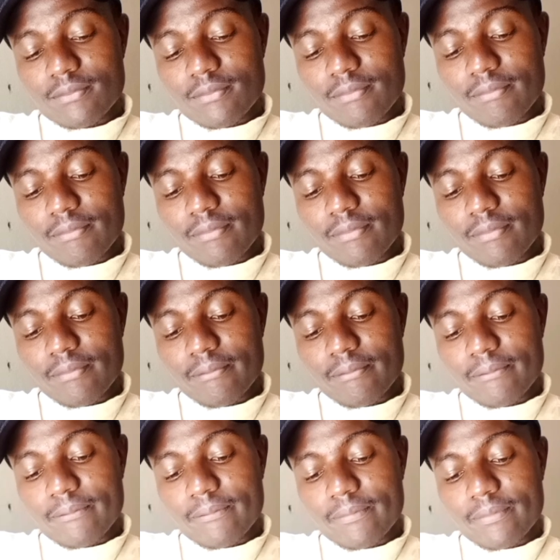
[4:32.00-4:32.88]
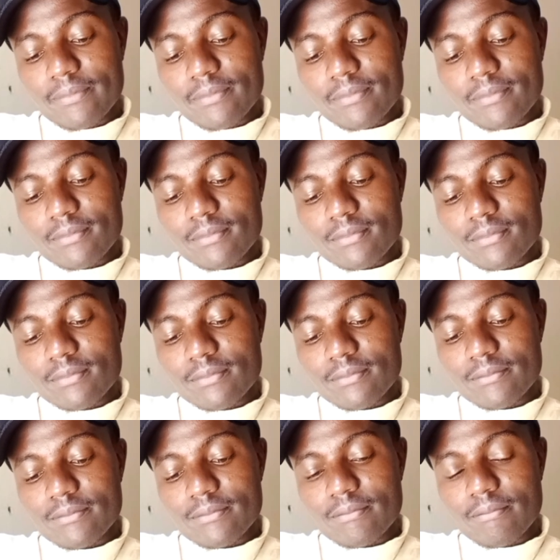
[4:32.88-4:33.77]

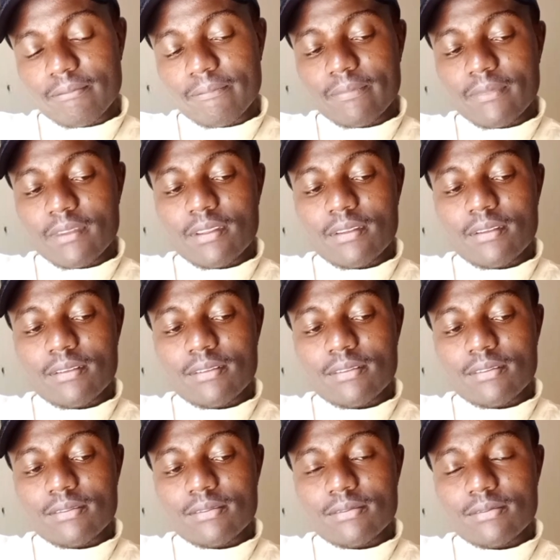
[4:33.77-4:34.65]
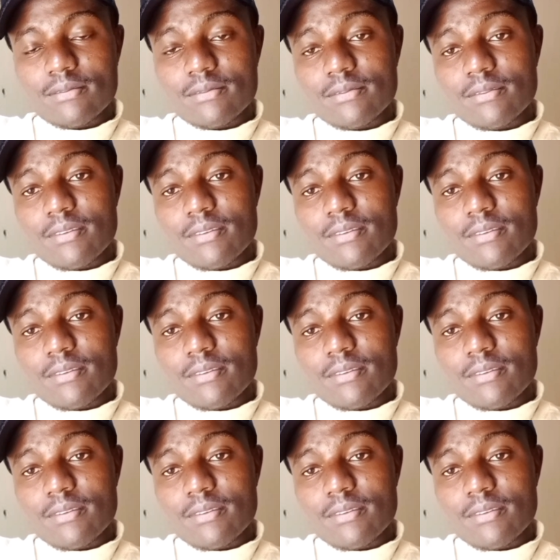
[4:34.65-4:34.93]
(no one is talking)